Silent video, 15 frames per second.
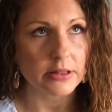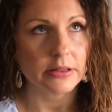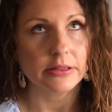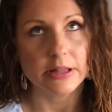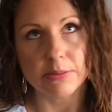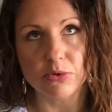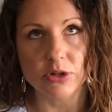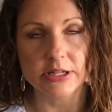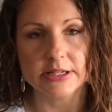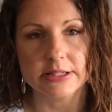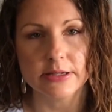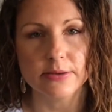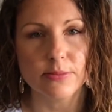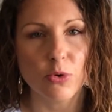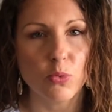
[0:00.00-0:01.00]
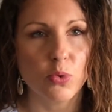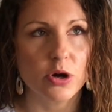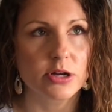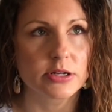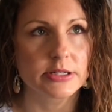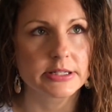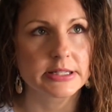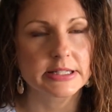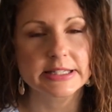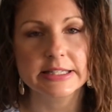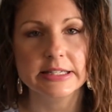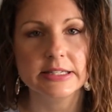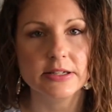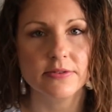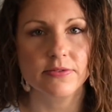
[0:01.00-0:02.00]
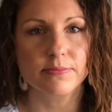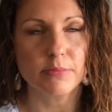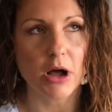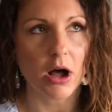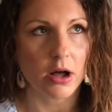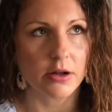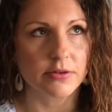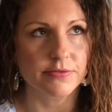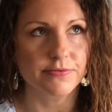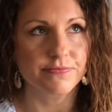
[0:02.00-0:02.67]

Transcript: liberalism was the system of